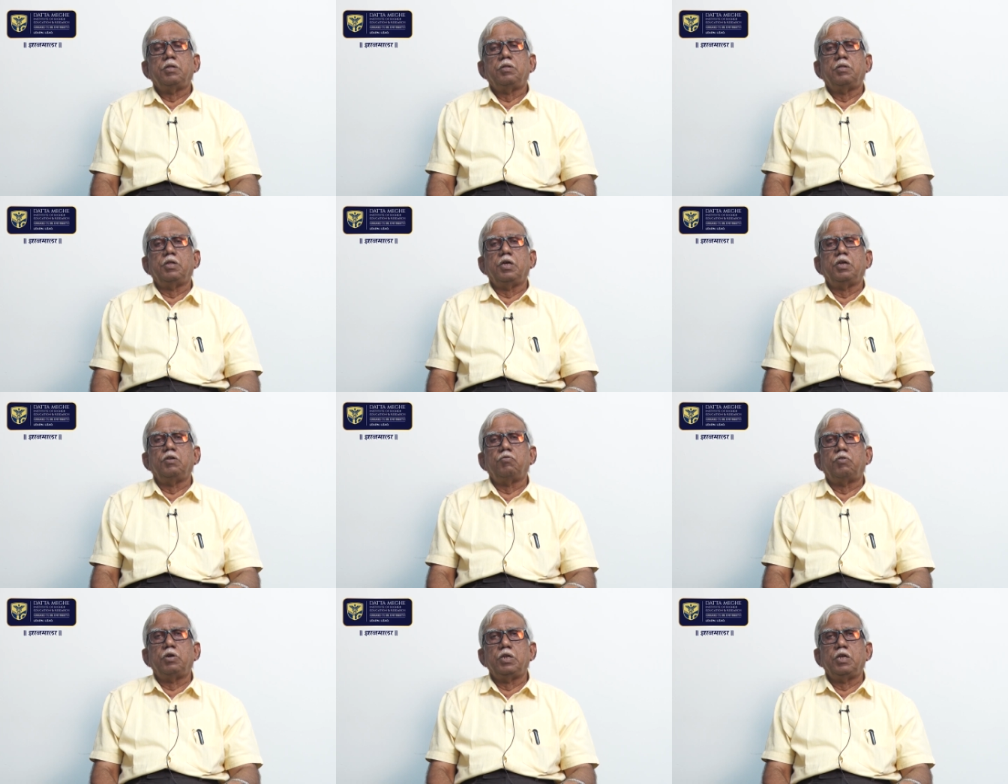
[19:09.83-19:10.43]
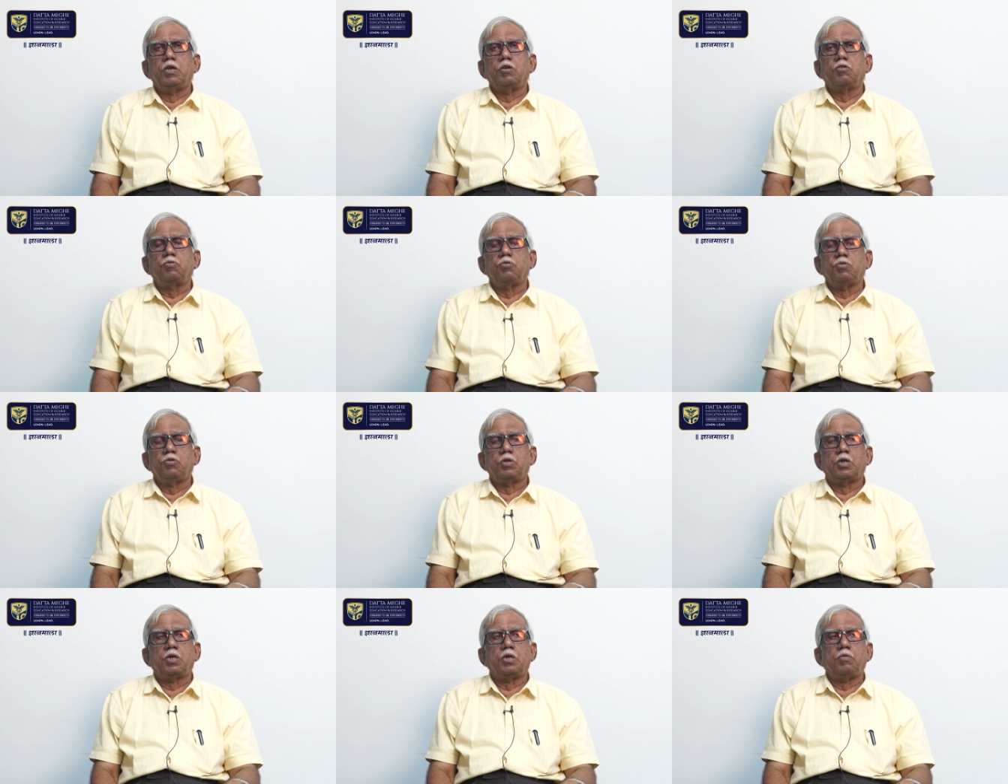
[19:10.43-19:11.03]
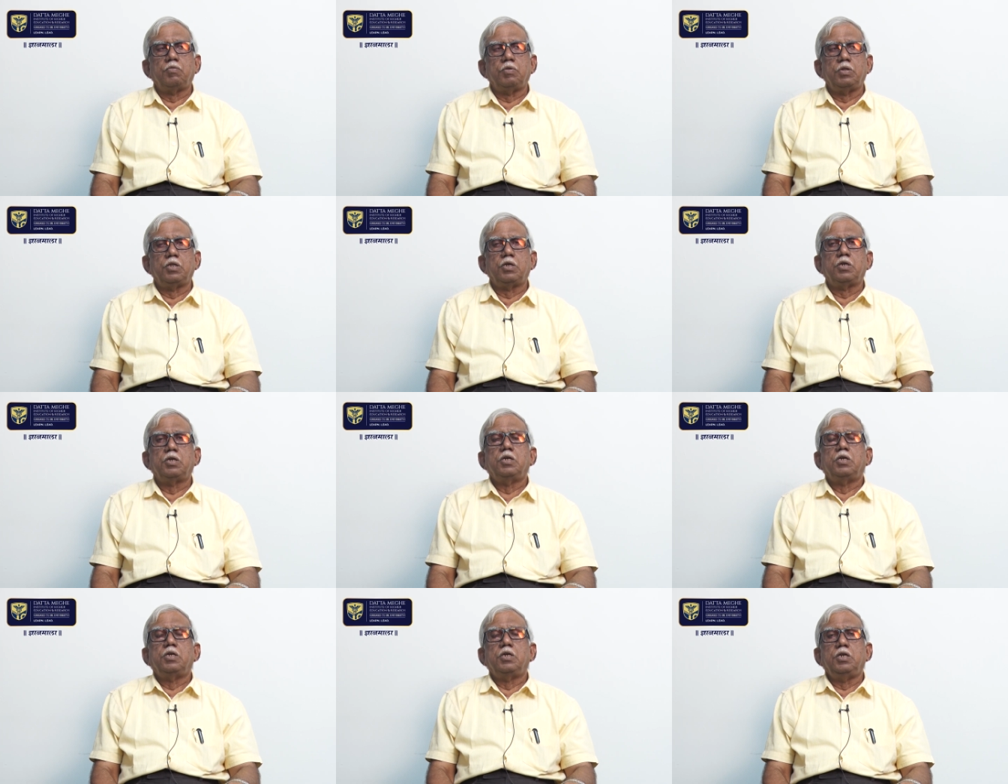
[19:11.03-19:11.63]
then one has to start with
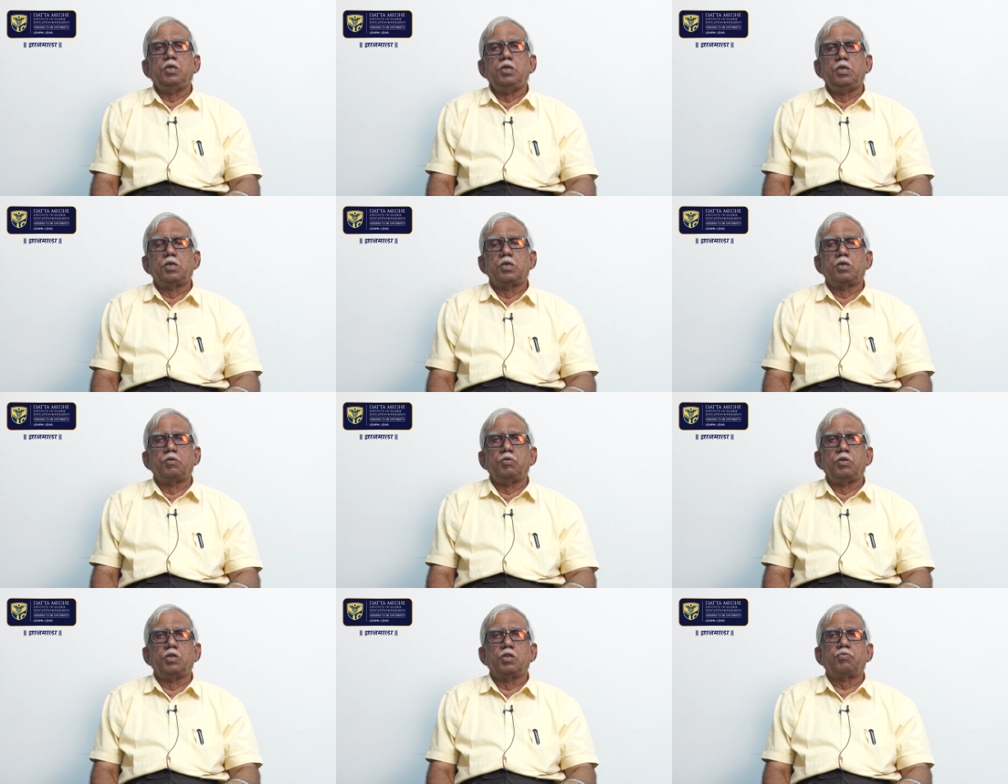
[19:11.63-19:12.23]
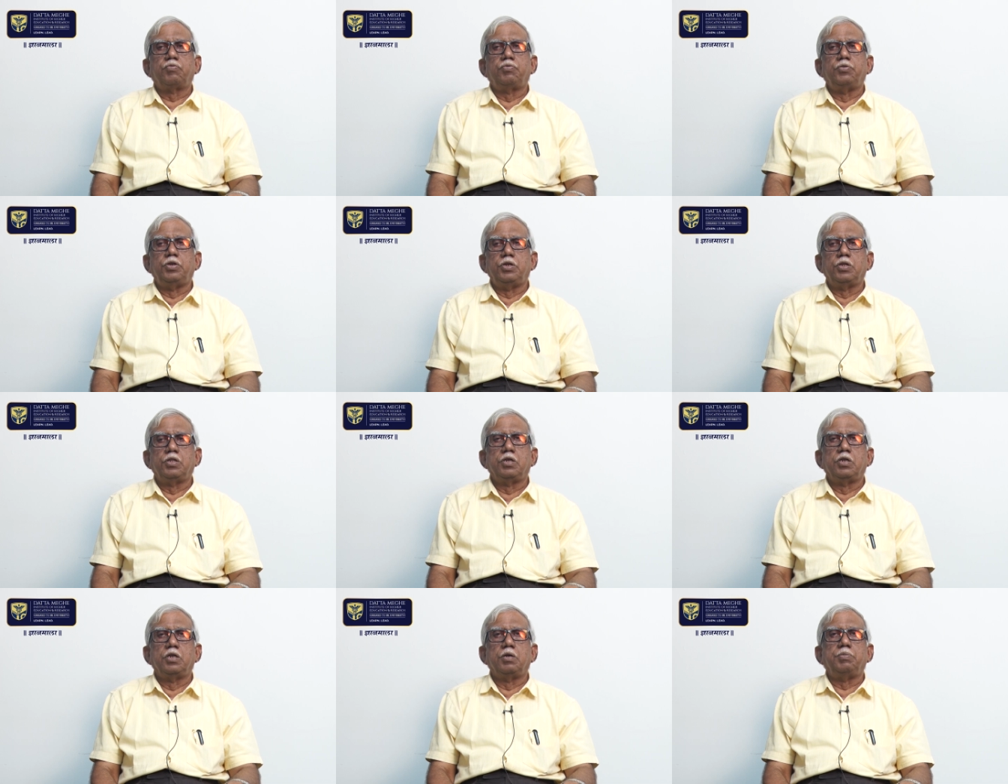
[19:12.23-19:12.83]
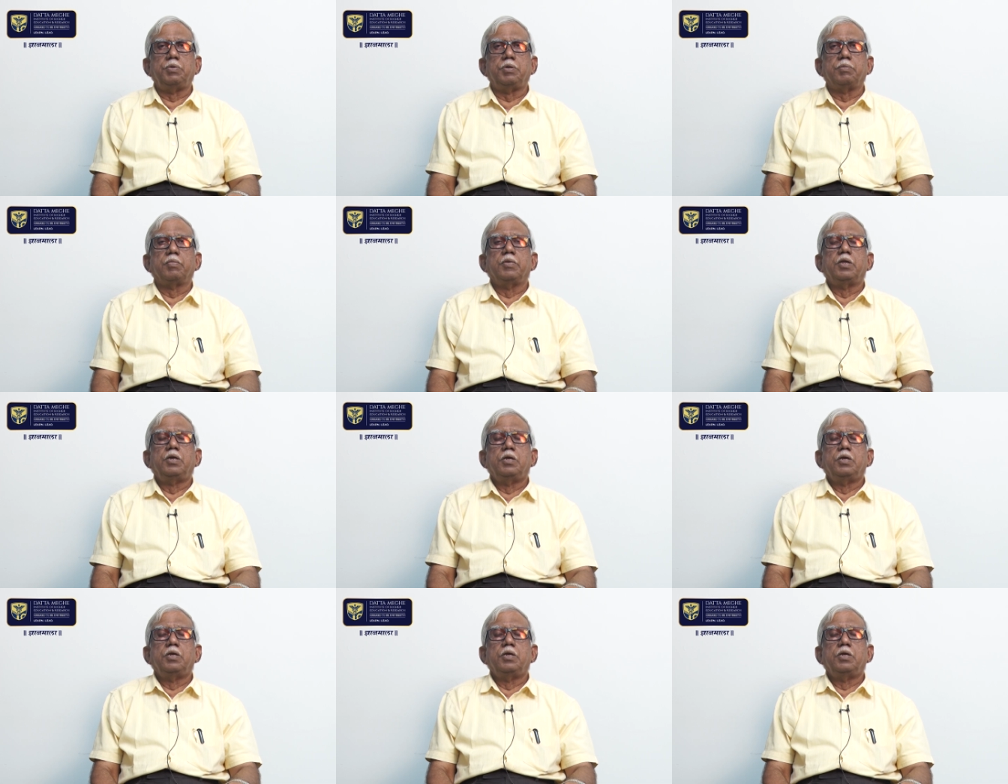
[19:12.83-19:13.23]
the intravenous fluid therapy.